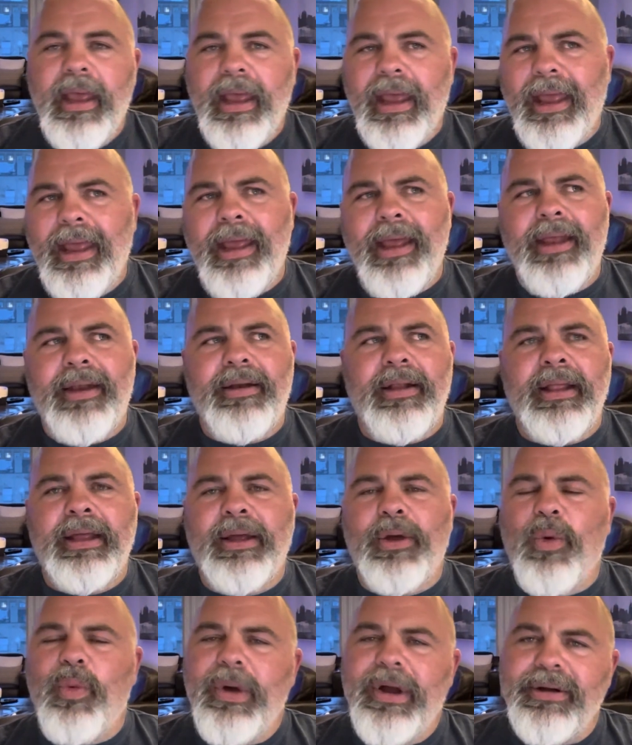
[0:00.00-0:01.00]
And like
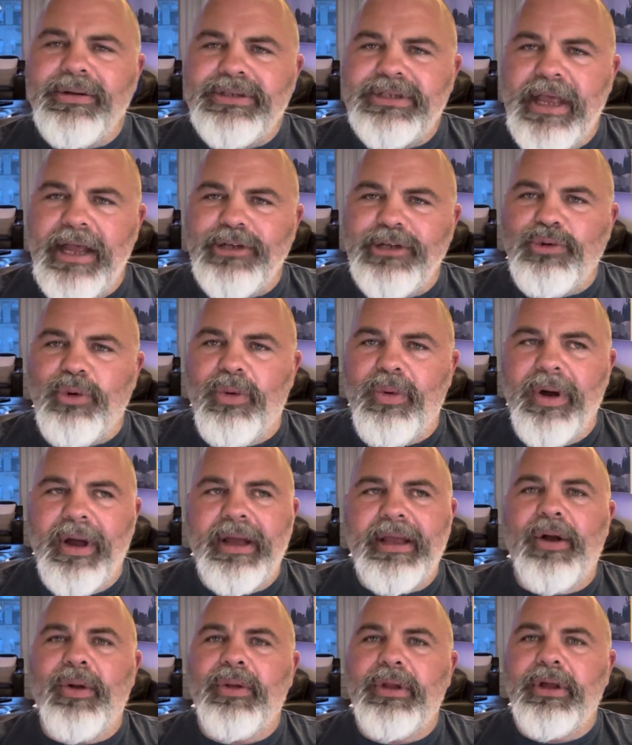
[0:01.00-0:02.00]
a weird schedule where I
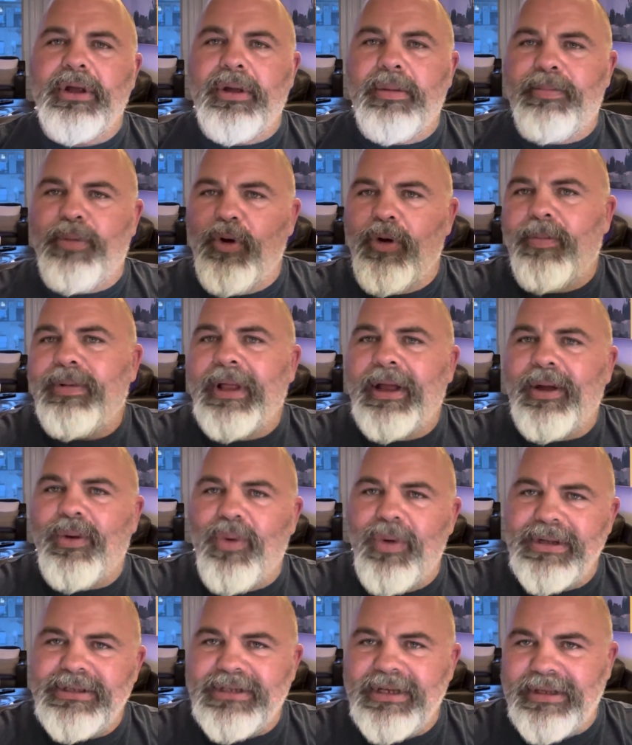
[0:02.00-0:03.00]
could only poop like
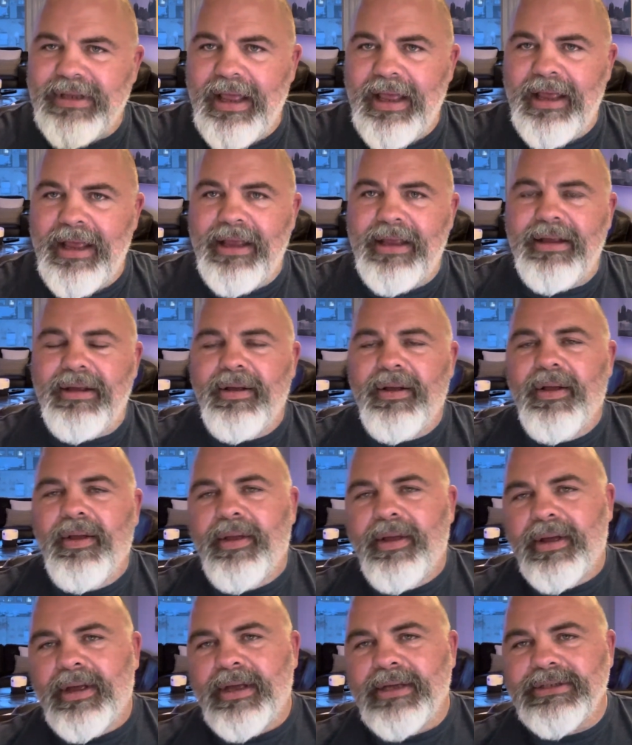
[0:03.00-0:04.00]
once a day
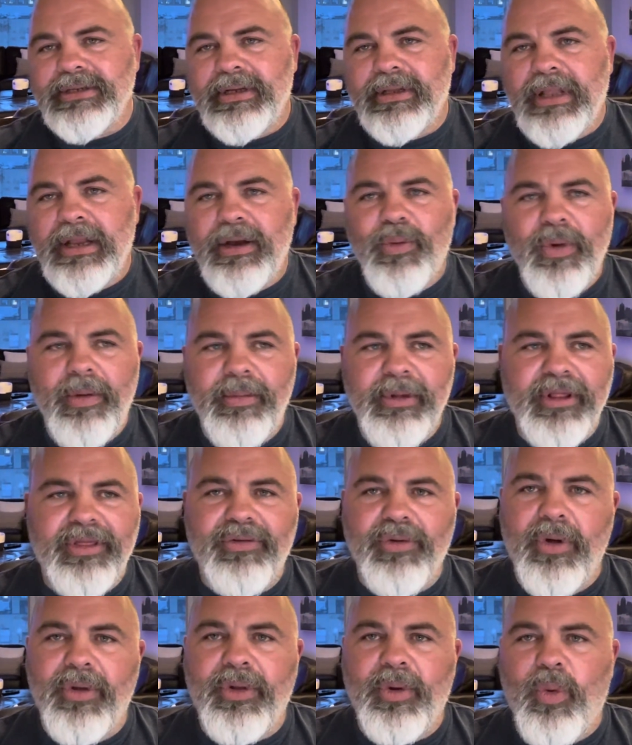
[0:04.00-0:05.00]
because they didn't want me to
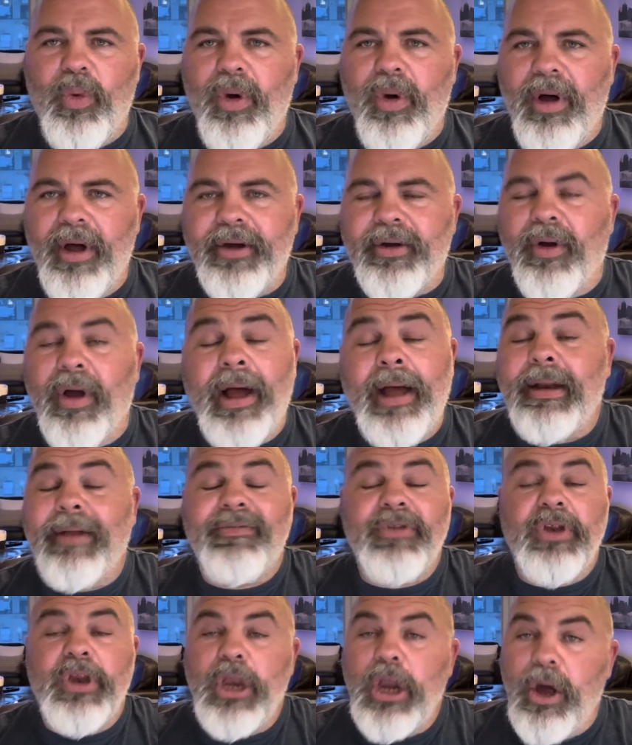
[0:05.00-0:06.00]
throw the water. I have
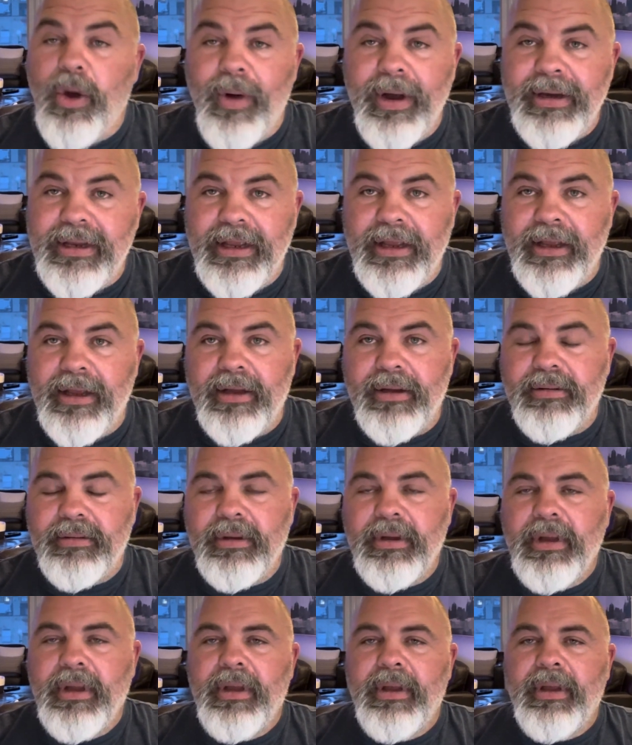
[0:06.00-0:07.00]
no idea
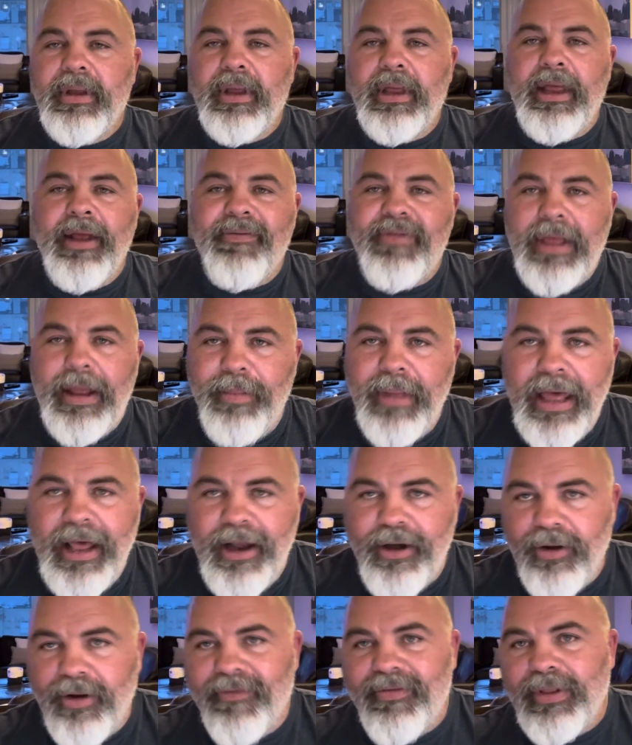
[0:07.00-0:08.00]
if that
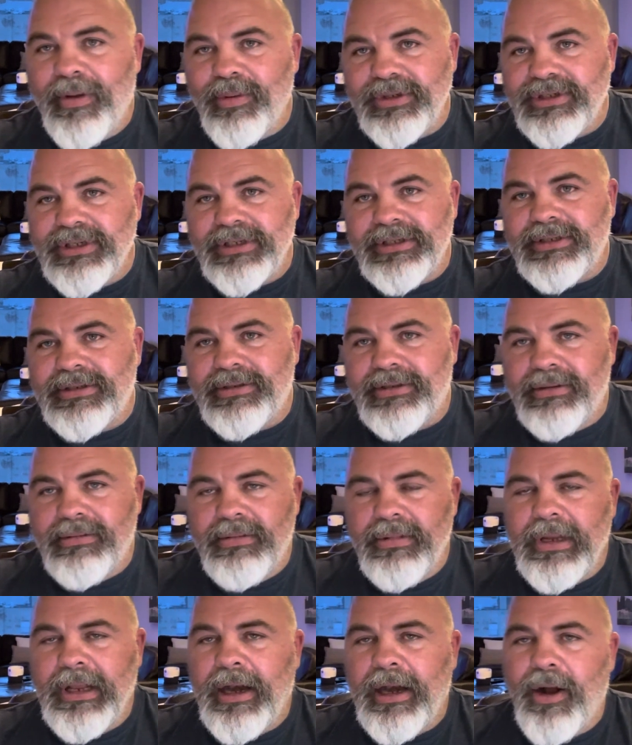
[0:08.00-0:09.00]
mattered or if they were just,
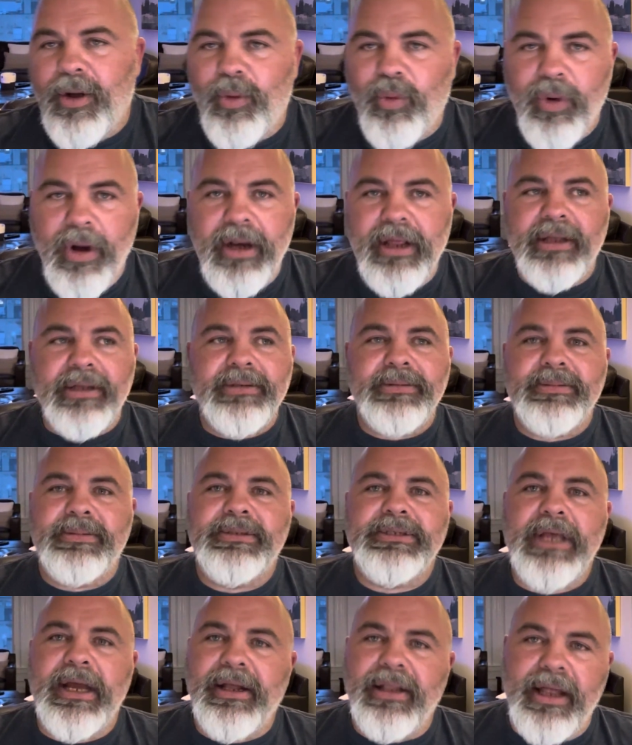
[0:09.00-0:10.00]
running a
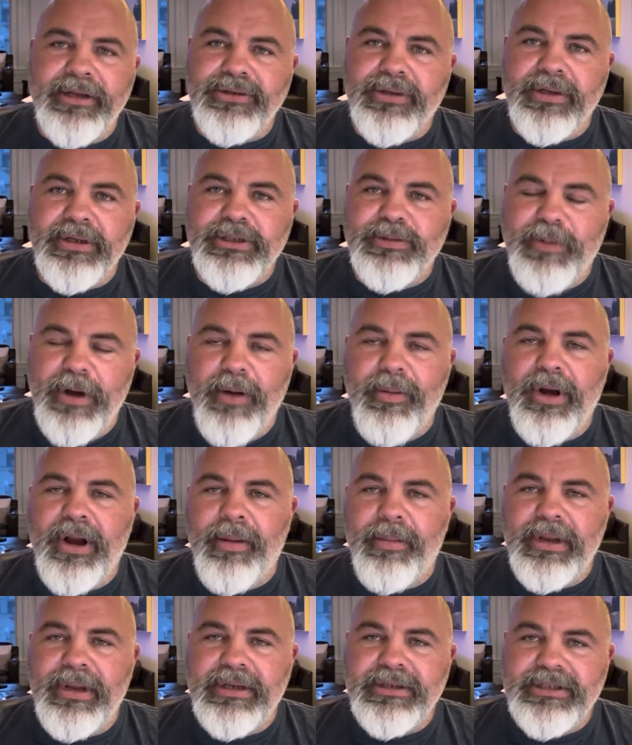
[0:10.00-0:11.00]
psychological experiment
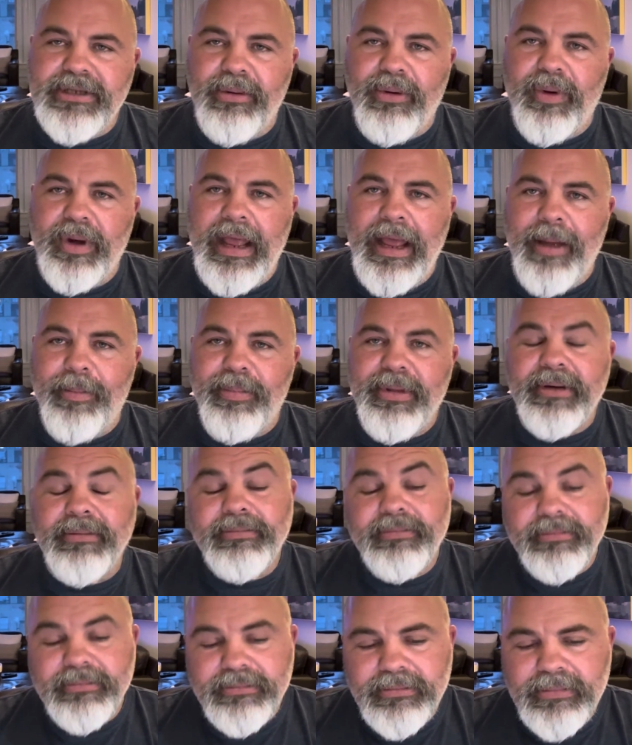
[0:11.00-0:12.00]
on me to see what would happen.
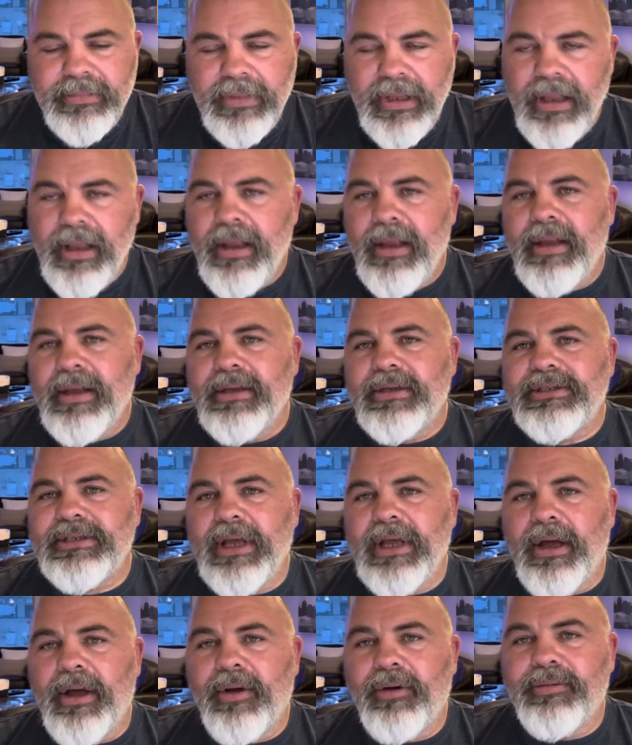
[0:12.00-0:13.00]

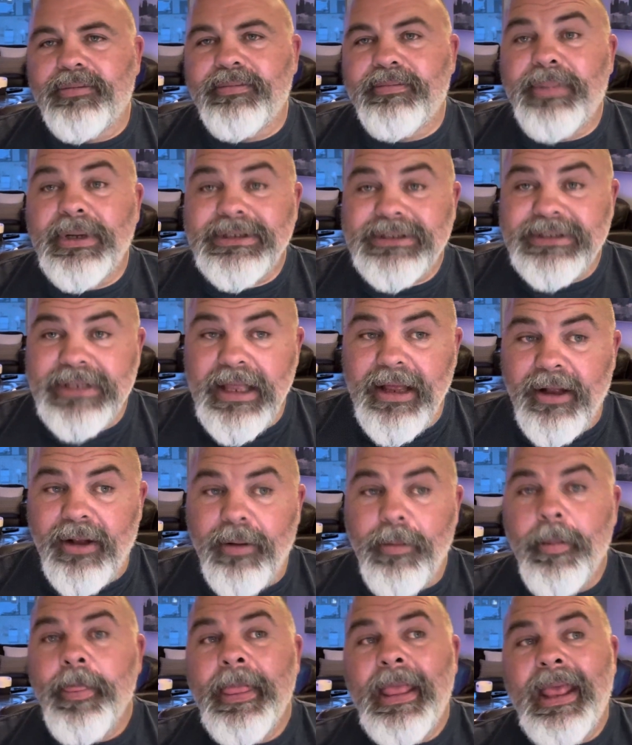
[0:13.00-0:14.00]
So, but still,
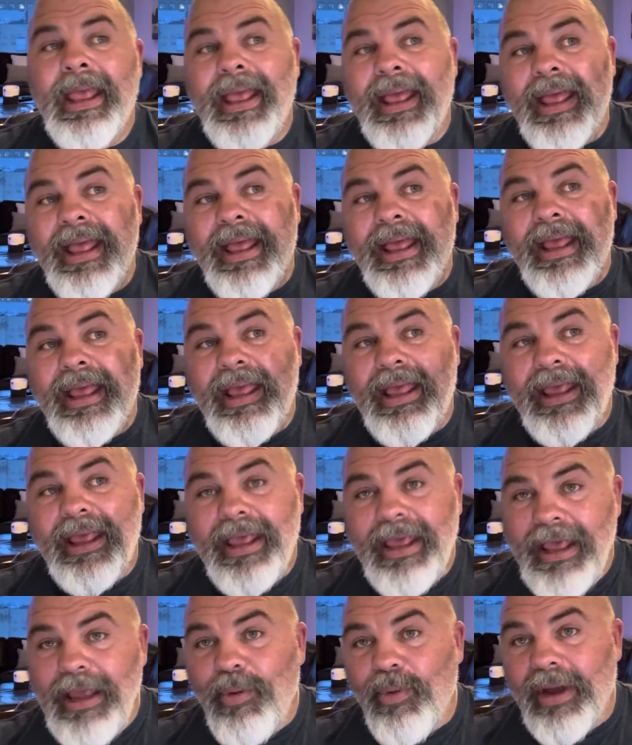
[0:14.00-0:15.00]

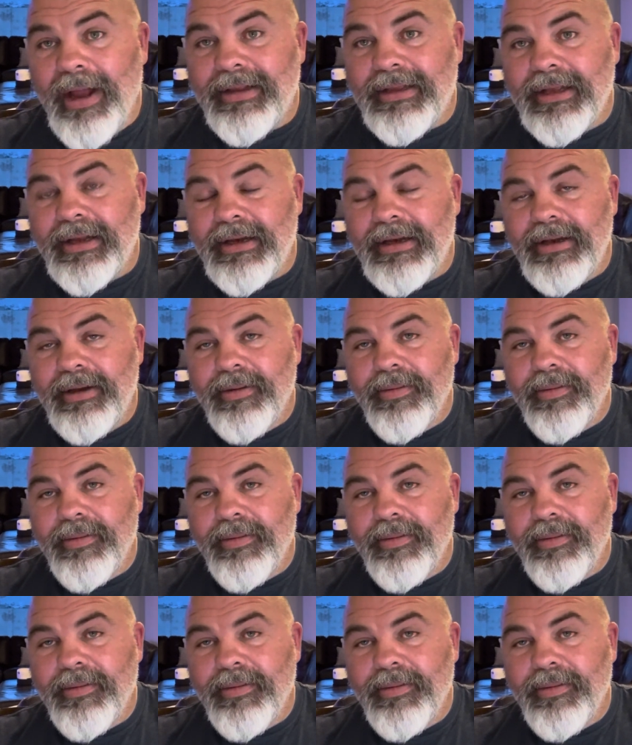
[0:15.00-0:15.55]
he rented,